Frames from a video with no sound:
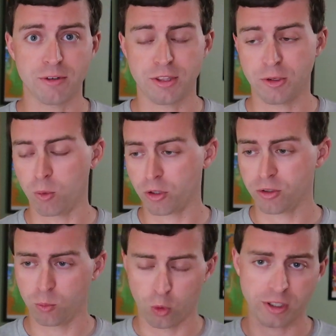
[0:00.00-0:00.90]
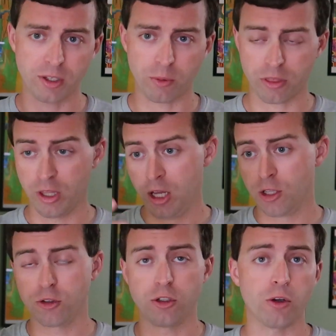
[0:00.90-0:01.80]
everything, working with
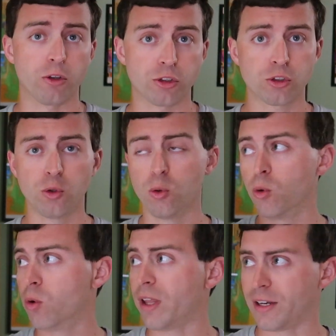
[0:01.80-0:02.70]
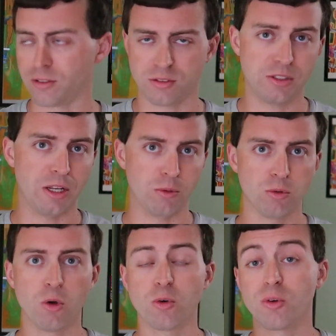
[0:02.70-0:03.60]
the school and
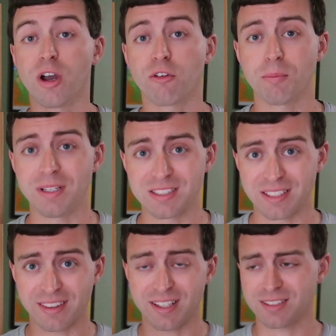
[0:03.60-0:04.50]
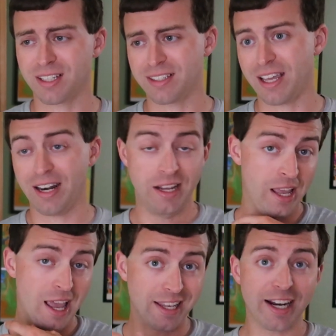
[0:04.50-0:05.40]
local governments and things like that,
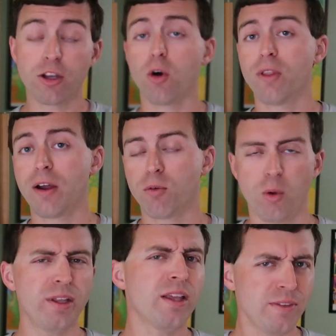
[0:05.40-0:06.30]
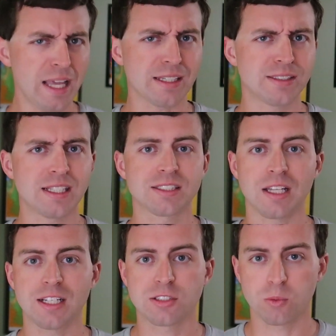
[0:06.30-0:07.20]
and getting all that rolling. Yes, that's
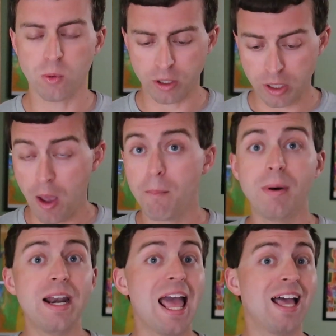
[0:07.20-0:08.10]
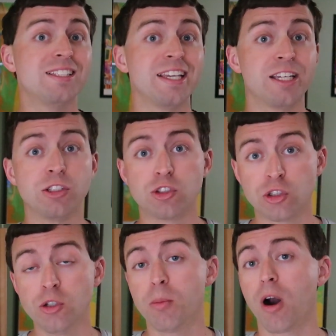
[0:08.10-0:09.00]
lots of work, but as a
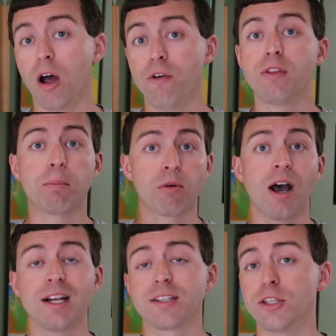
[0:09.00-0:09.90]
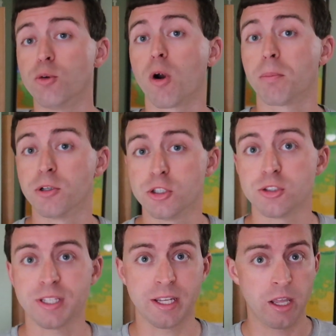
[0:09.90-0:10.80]
consumer of the product that you are
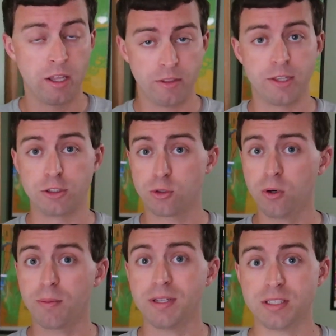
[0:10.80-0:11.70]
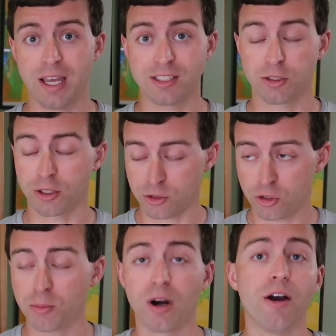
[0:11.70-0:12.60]
producing, the tournament, as the
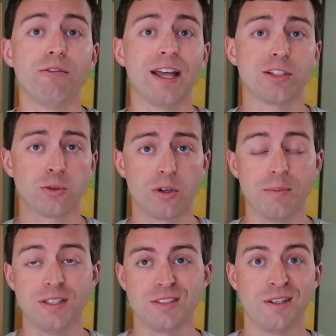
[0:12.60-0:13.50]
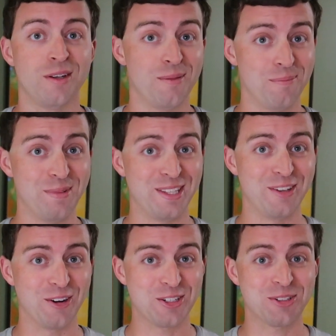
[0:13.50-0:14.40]
consumer of that tournament, me
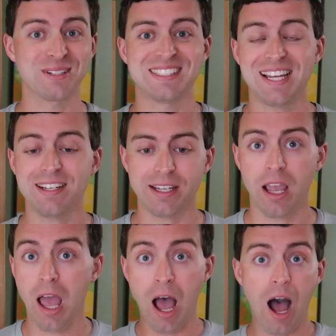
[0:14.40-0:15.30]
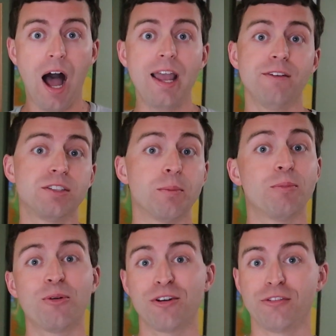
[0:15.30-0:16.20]
the archer attending, I have some
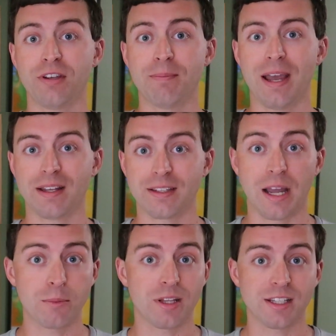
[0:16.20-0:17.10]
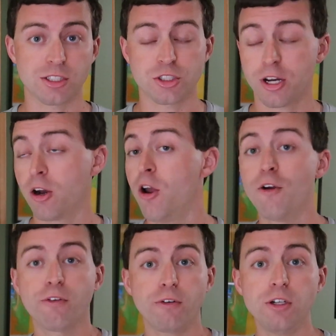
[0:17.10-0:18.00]
important feedback that I would like to share.
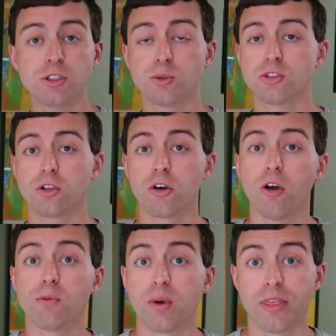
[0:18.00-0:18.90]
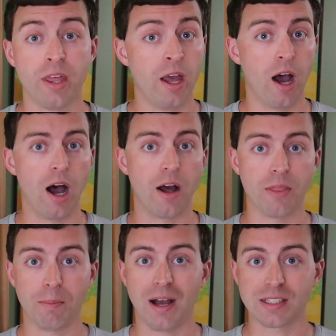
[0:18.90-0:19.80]
First, we'll start off with
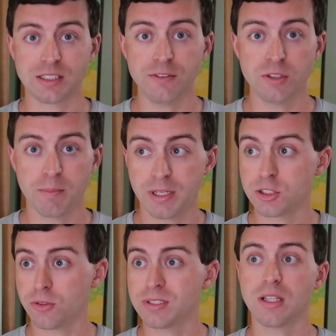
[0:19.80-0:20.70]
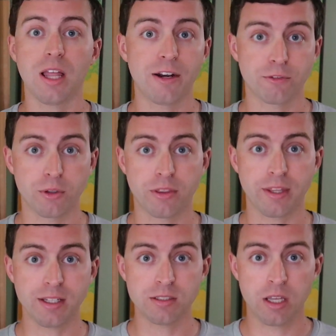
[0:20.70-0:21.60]
the positives, because there is a lot of good
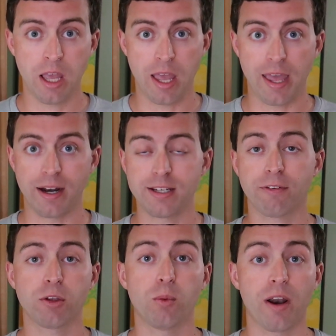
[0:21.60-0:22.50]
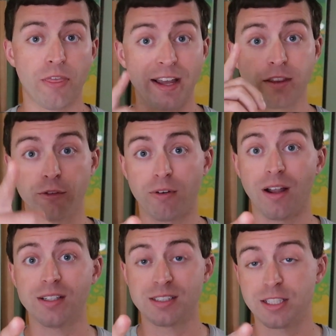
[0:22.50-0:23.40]
things, and I definitely want to thank the
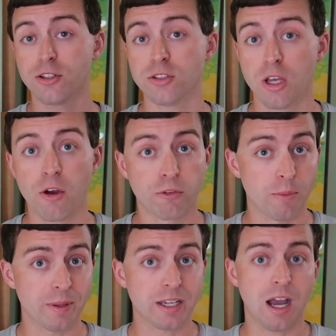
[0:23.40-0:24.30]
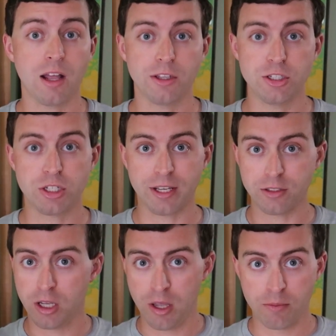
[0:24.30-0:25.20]
volunteers from the college
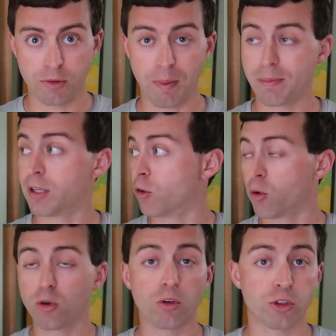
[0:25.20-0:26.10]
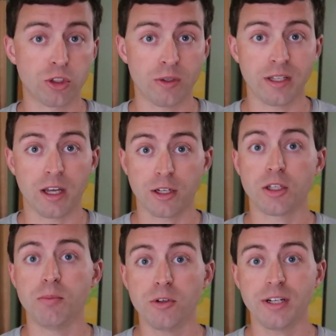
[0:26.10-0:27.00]
and maybe the local shooting
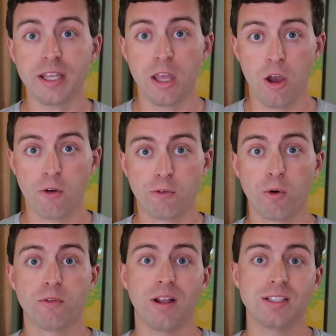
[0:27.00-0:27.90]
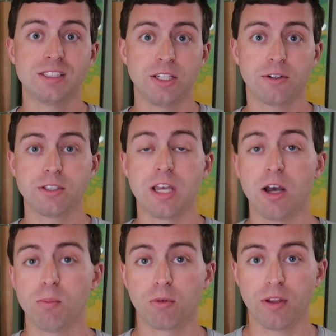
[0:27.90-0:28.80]
community for volunteering to
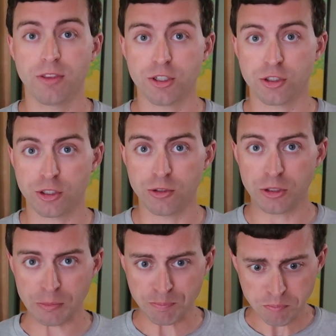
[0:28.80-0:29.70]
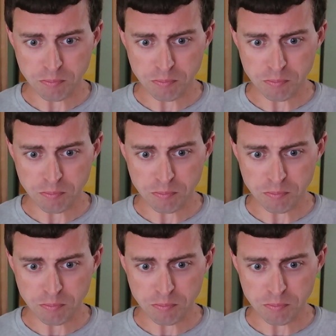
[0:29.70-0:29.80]
help run this shoot.